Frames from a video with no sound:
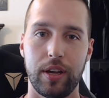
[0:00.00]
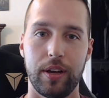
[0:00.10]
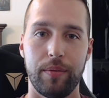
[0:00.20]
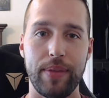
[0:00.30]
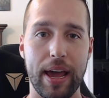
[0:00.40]

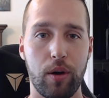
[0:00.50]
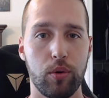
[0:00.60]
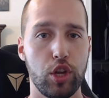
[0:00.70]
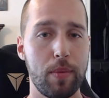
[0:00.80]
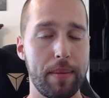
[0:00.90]
now
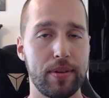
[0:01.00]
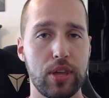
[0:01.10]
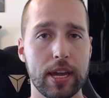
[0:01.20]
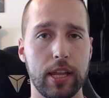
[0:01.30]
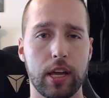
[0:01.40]
you may be
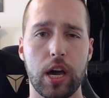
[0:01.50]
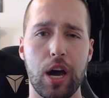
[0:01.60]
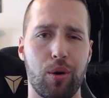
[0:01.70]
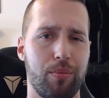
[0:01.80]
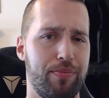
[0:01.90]
thinking like,
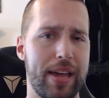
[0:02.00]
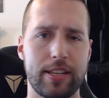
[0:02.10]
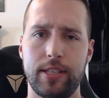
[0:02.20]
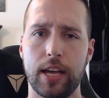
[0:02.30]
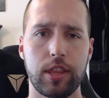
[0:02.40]
oh,
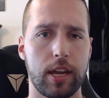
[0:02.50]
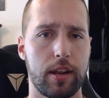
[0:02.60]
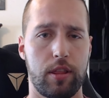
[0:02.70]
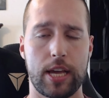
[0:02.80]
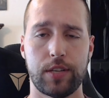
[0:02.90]
that's nothing,
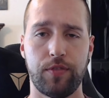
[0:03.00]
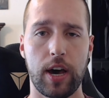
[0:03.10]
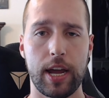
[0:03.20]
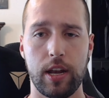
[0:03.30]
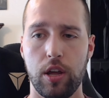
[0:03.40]
that's
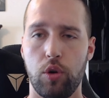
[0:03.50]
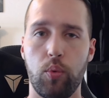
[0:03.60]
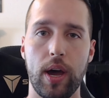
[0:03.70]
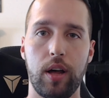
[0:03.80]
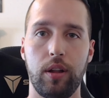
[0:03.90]
fine.
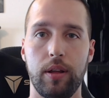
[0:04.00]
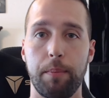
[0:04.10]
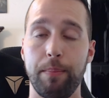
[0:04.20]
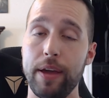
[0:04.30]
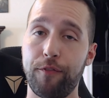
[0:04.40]
Well,
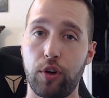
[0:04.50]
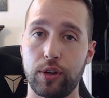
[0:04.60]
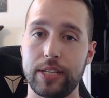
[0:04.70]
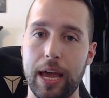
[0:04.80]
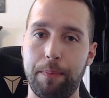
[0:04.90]
me for
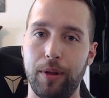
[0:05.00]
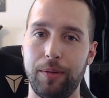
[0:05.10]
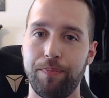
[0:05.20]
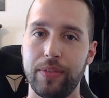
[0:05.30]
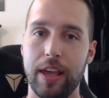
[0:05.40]

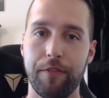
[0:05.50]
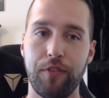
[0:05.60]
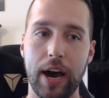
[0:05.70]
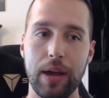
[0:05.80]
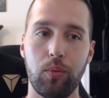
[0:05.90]
example, if
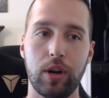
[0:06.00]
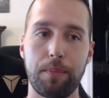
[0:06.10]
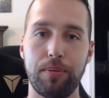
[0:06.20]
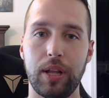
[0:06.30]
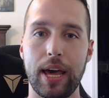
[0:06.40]
I were to
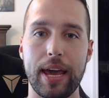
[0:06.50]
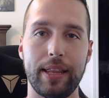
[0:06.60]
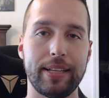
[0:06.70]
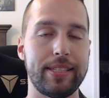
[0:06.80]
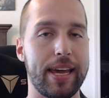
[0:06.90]
play,
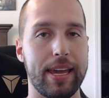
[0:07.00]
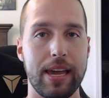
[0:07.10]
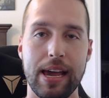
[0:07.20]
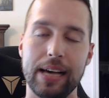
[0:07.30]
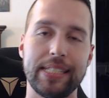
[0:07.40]
let's say
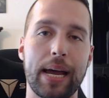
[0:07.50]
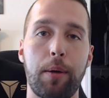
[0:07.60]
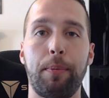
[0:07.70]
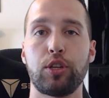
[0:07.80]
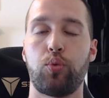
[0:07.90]

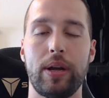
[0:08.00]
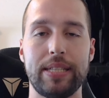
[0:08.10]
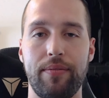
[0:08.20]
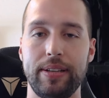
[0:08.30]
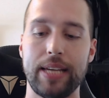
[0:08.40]
Cyberpunk
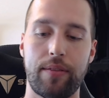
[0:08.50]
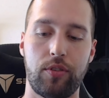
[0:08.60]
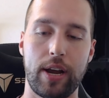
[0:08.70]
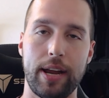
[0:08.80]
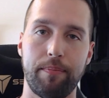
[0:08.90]
2077,
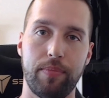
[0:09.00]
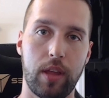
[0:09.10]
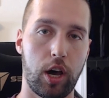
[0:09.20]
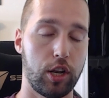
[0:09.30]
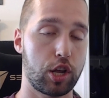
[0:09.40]
right,
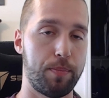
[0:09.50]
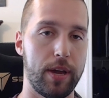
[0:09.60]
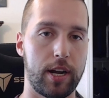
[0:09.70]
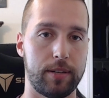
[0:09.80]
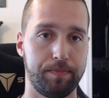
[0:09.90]
on the computer,